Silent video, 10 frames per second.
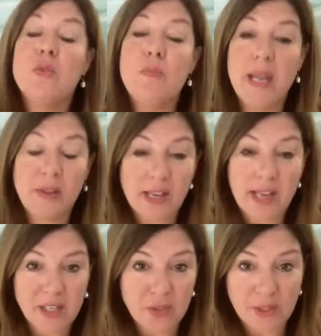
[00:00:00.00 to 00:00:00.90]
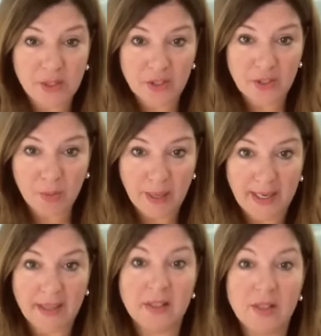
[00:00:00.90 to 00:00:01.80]
to make the cash register
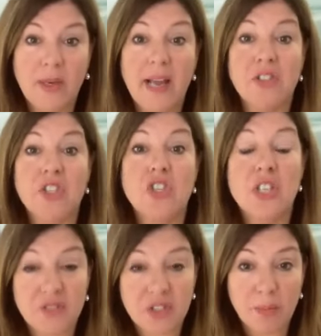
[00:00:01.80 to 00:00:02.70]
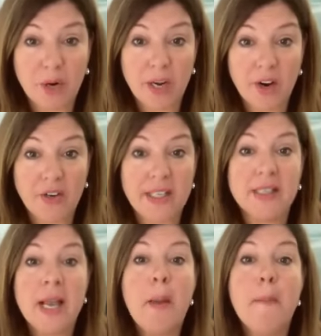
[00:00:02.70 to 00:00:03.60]
ring? And so we have to shift our
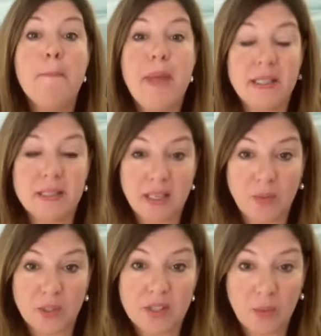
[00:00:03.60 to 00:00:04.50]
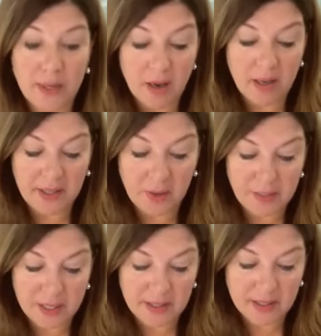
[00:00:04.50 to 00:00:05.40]
priorities based on what's going on in our
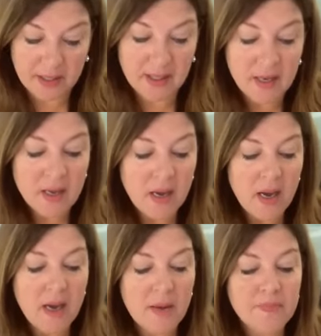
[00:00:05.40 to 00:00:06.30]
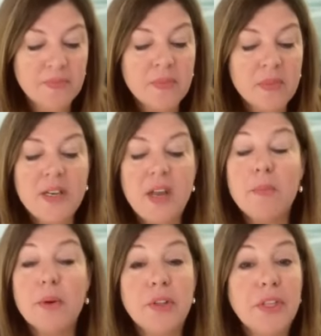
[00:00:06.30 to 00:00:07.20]
business.
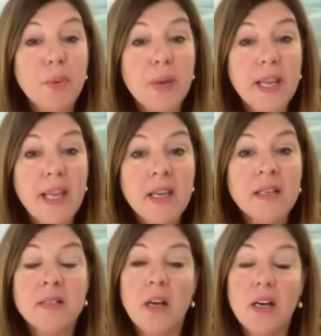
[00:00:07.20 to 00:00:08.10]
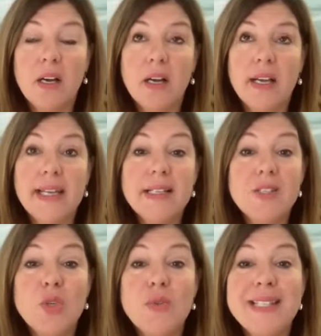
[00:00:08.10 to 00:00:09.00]
Number 3, is
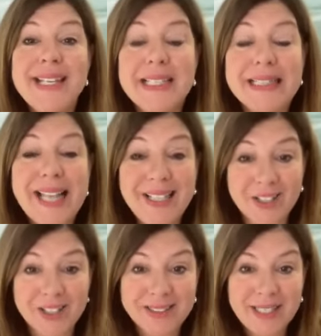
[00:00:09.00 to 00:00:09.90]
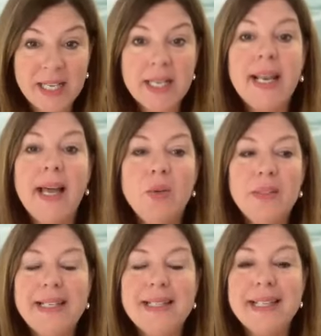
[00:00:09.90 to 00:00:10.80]
to declutter. Not
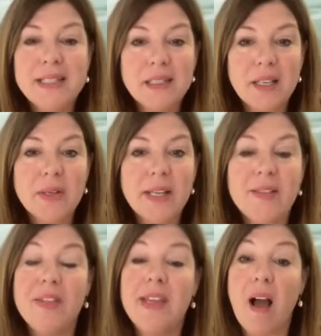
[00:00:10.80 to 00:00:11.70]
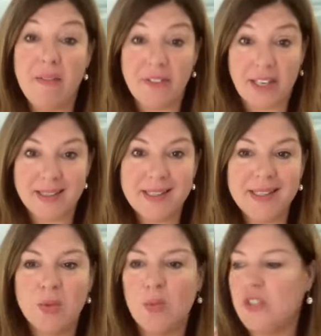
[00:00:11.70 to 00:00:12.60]
only decluttering the
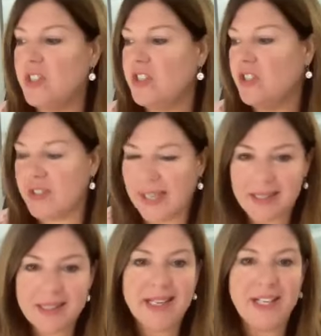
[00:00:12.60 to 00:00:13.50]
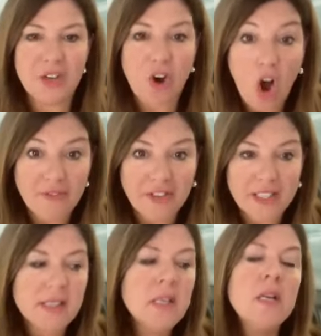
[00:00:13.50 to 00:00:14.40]
obvious, which is your desk in your
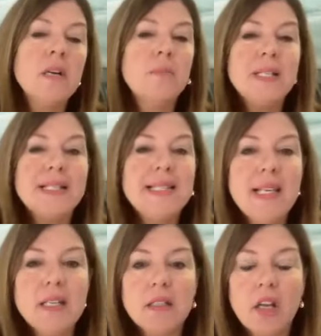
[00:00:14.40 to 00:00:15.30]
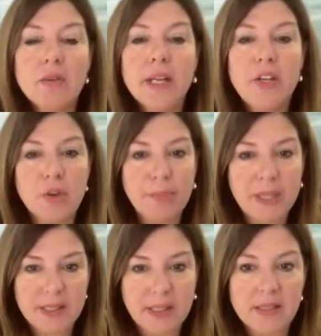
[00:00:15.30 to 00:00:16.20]
office, but decluttering your
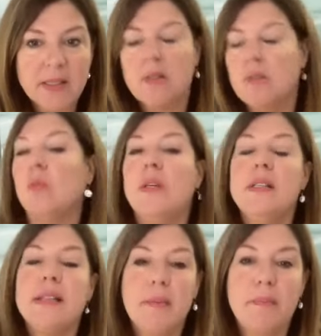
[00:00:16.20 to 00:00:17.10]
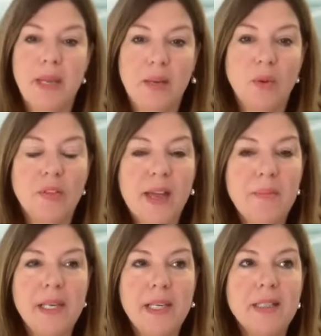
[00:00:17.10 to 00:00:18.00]
business. What does that mean? Well,
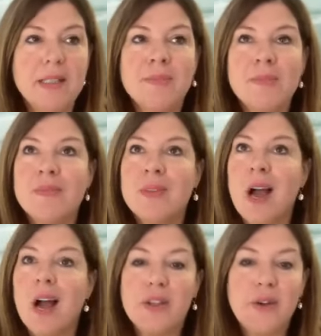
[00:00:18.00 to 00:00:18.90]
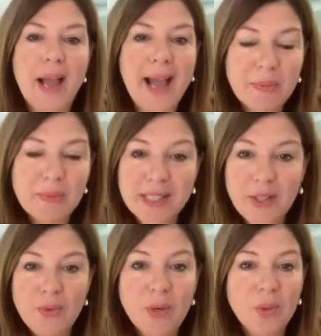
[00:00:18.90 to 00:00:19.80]
that means, are there apps that
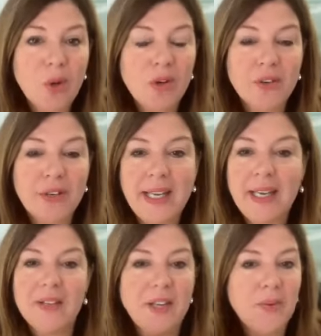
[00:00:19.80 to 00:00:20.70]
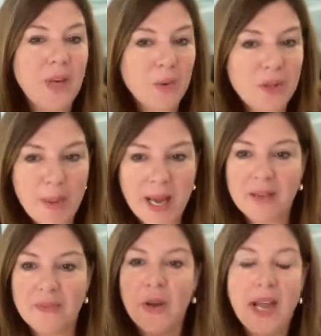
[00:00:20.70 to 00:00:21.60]
you no longer need that in the back
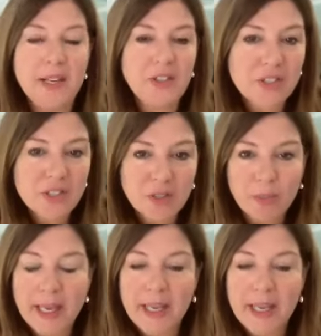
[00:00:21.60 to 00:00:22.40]
of your head you're still